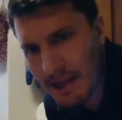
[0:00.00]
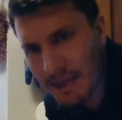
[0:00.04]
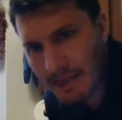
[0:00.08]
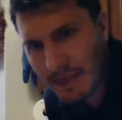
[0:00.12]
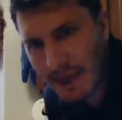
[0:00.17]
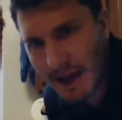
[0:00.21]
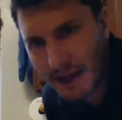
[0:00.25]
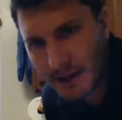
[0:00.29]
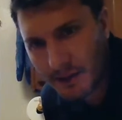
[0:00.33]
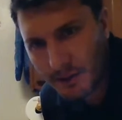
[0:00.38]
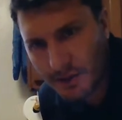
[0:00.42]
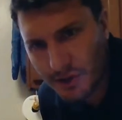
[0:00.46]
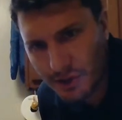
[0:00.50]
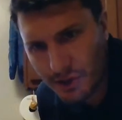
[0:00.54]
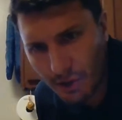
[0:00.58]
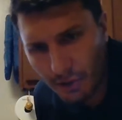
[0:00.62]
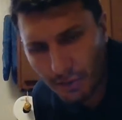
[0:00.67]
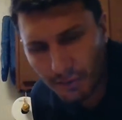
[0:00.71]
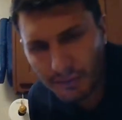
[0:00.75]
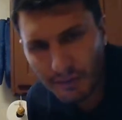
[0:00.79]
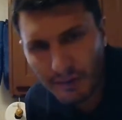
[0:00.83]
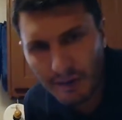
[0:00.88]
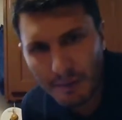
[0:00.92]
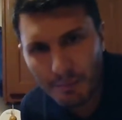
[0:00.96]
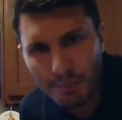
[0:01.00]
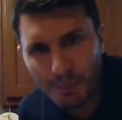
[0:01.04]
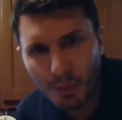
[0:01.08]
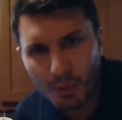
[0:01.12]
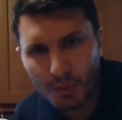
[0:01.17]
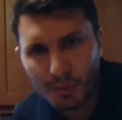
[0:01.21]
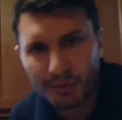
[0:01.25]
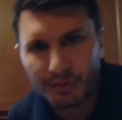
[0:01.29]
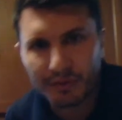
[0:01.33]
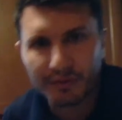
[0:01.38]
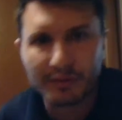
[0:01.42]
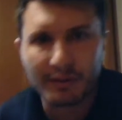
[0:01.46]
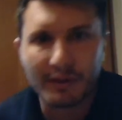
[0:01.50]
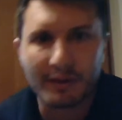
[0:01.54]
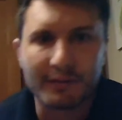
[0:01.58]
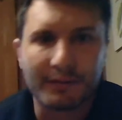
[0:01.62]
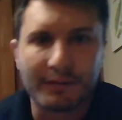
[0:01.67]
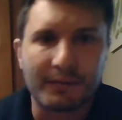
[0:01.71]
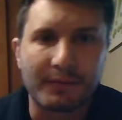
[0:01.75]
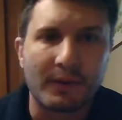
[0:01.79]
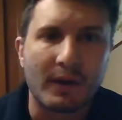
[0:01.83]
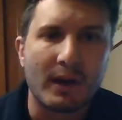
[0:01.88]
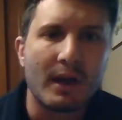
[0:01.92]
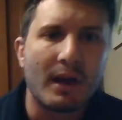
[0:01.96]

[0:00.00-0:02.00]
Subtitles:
that shows the importance of